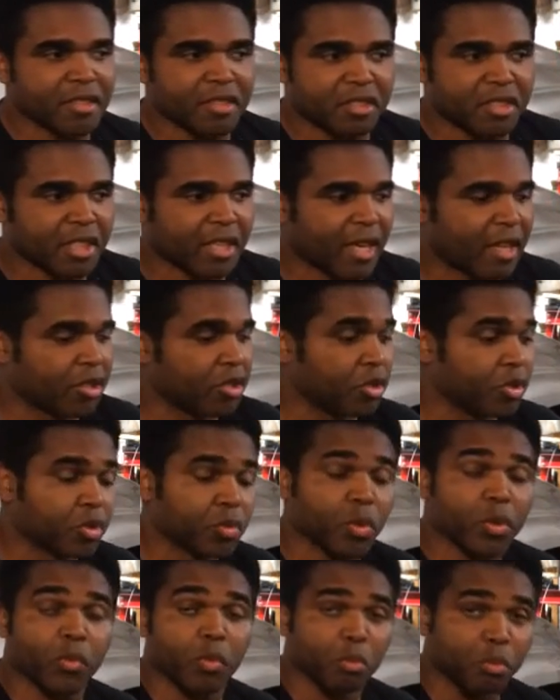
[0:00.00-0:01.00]
the engine's together, you
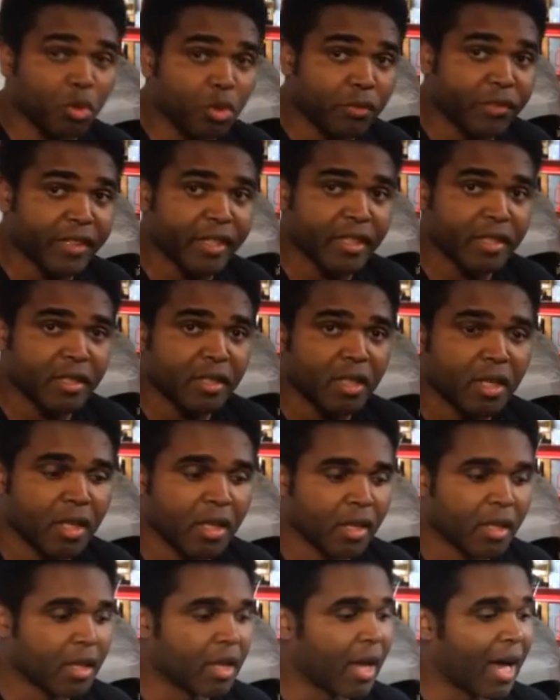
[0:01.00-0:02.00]
just want to remove this,
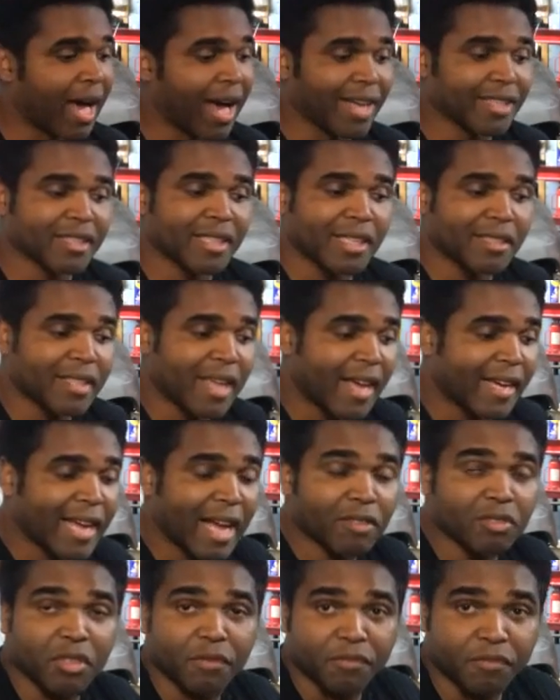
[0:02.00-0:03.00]
I say
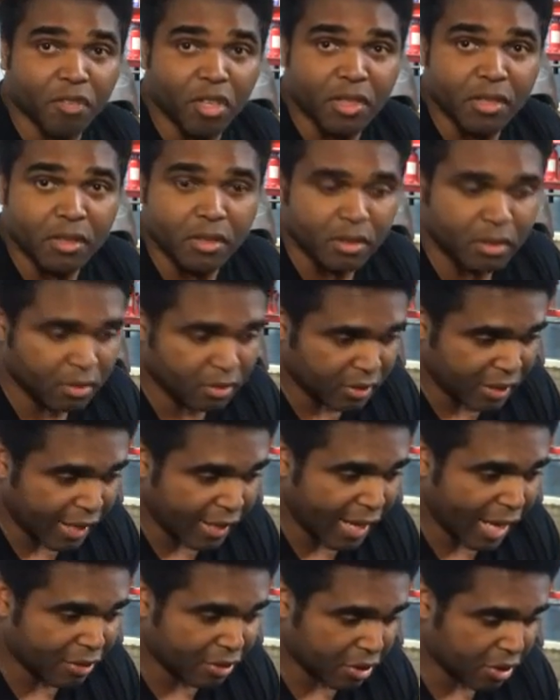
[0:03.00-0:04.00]
take out the front,
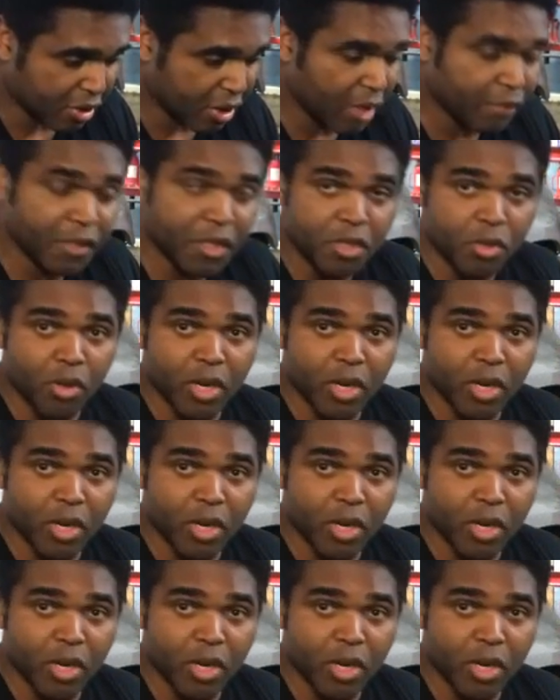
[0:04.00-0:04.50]
take out the CV